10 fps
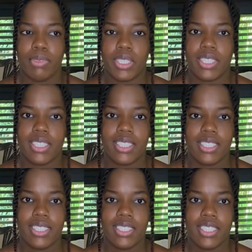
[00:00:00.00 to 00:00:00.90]
But
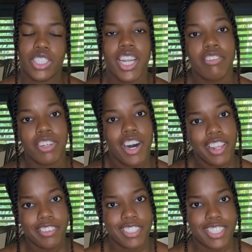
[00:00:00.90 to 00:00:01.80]
the travel
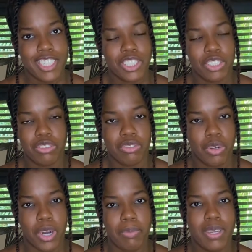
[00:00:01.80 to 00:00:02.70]
authorization
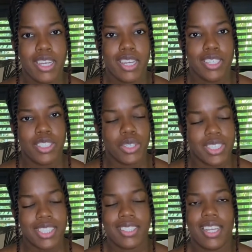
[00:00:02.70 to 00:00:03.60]
form
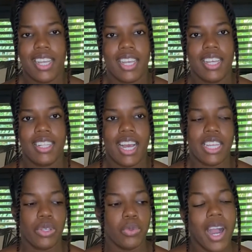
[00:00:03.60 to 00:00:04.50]
does say that
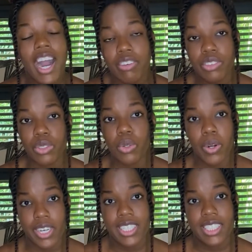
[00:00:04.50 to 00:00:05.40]
you have to
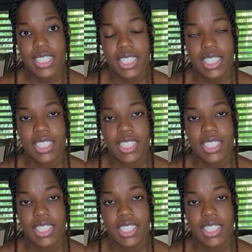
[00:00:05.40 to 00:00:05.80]
quarantine.